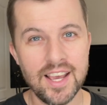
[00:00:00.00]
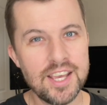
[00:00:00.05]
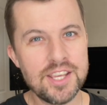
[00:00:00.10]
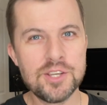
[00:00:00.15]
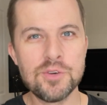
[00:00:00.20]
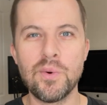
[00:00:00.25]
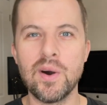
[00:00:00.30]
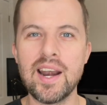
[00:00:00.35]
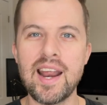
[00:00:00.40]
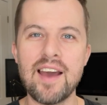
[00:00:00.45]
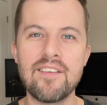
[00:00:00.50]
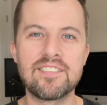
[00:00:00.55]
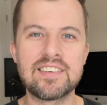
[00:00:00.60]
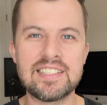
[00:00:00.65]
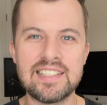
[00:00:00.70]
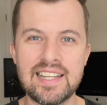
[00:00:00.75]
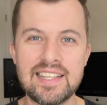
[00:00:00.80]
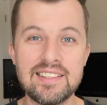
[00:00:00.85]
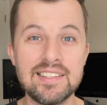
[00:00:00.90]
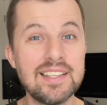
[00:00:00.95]
You wanna have
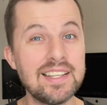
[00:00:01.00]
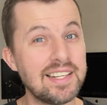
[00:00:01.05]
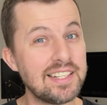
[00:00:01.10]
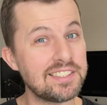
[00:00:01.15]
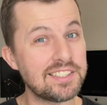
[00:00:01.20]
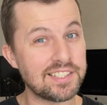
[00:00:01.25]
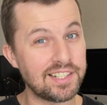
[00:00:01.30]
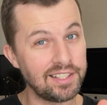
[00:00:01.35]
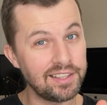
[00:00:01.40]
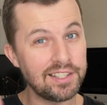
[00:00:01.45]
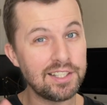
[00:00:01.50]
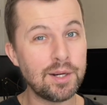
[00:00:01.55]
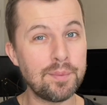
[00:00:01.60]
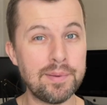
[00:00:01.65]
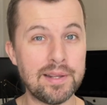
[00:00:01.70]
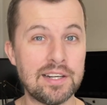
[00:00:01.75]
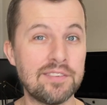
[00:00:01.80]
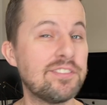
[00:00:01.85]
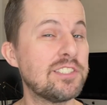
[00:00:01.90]
cleanliness and a little bit of a